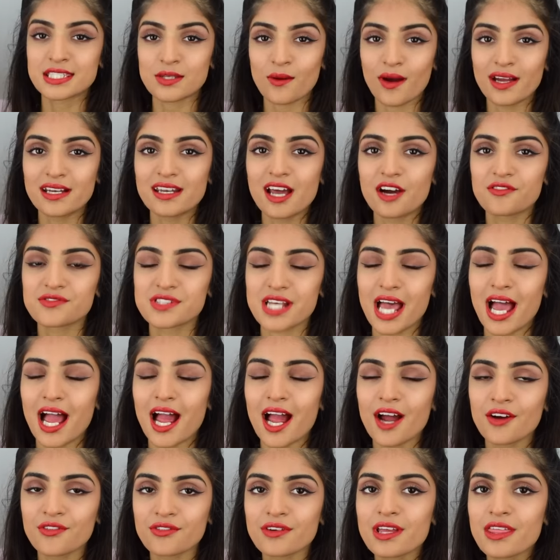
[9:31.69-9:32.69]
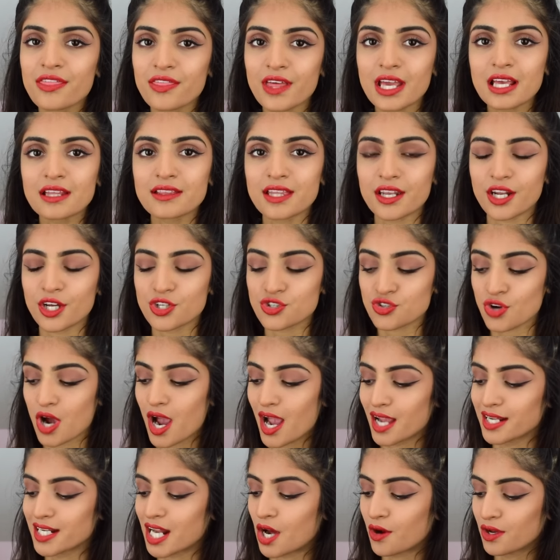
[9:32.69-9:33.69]
So I loved everything that I
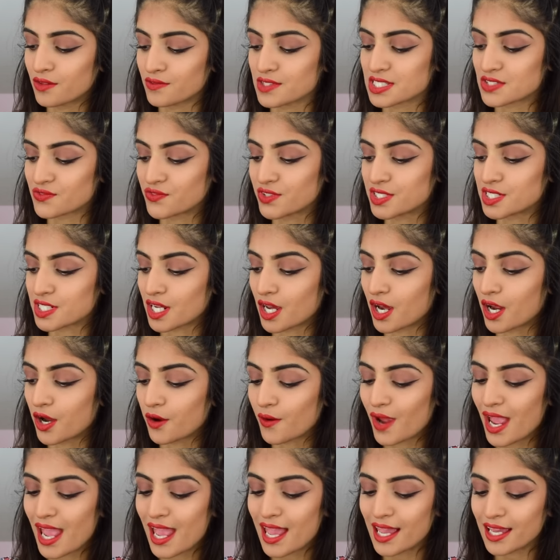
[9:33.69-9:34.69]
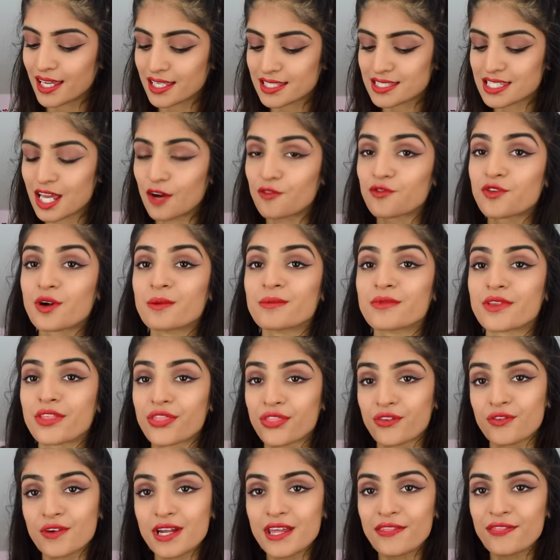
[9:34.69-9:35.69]
tried out in this video, except from the
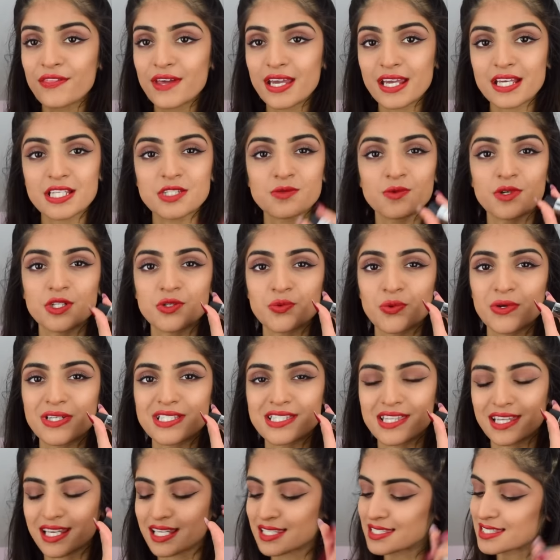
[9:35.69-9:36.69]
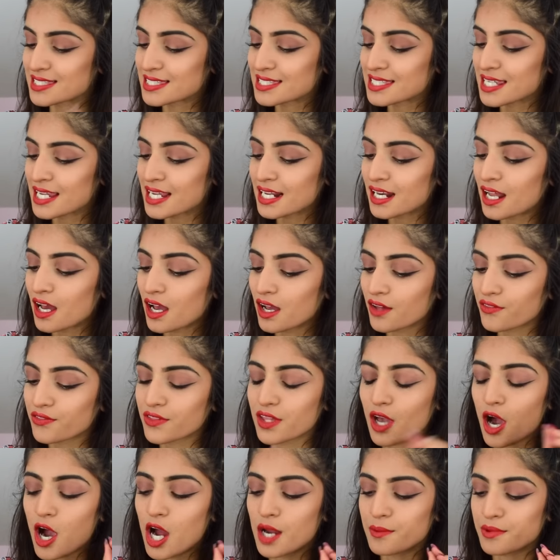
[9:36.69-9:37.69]
3 things, which was the concealer,
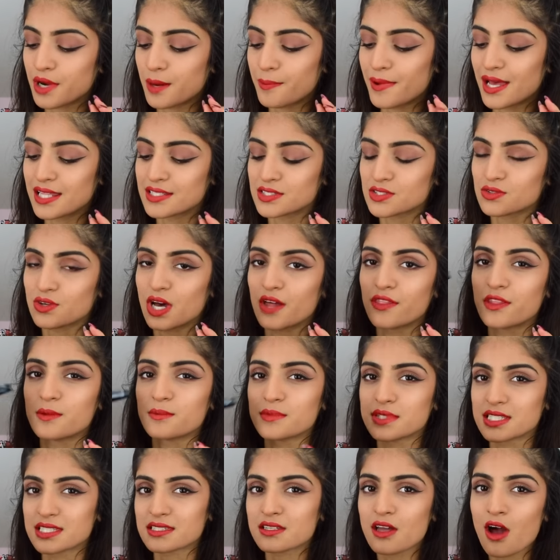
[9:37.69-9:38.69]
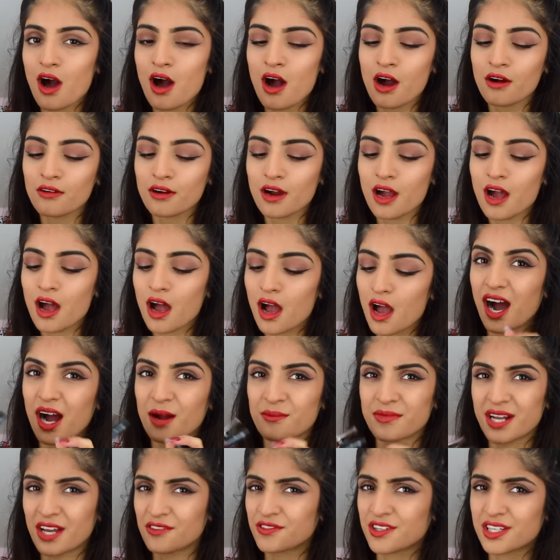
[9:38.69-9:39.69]
the eyebrow pencil, and the mascara.
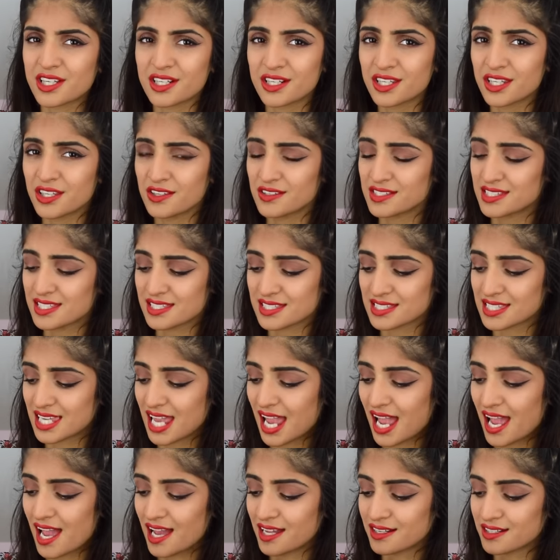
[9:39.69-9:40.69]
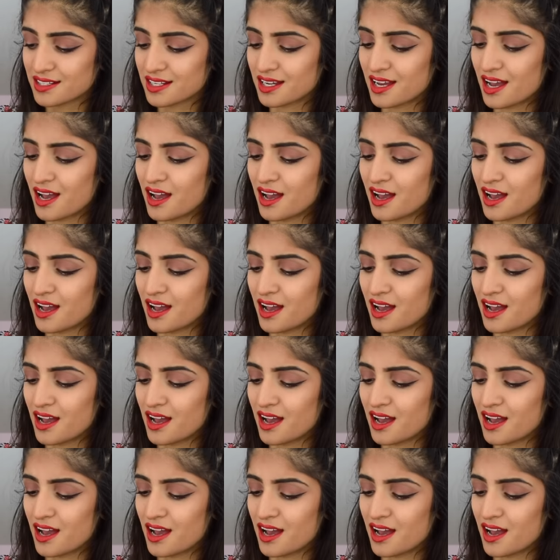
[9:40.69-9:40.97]
I'm never gonna use these again